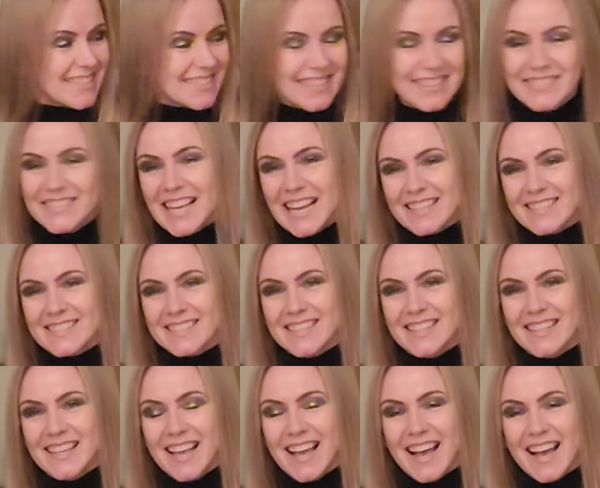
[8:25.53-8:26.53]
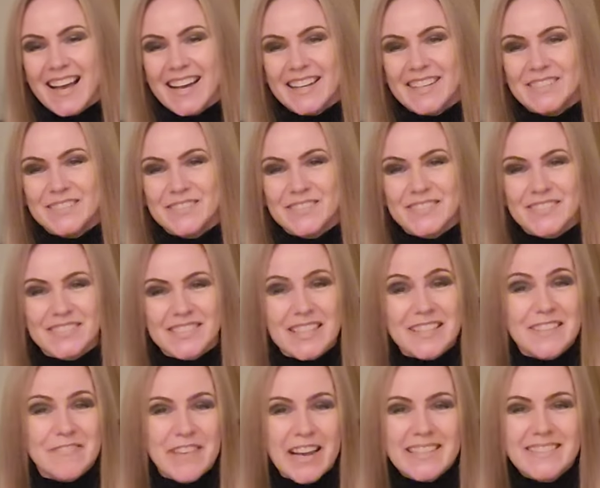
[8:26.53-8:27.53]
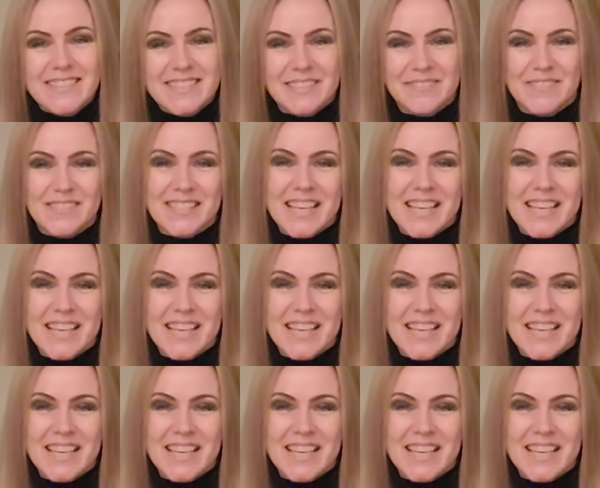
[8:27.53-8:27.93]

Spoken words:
So yes, so the Phantom.